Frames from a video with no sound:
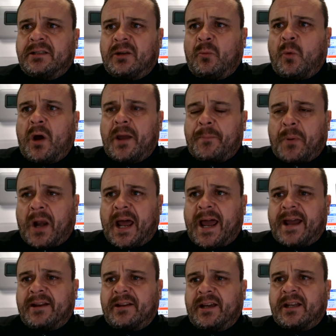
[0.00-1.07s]
the Y
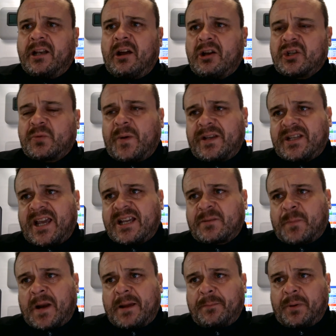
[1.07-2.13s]
plan, and last week's S
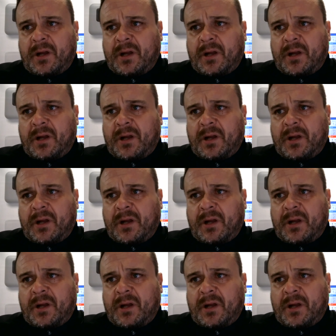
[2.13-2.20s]
plan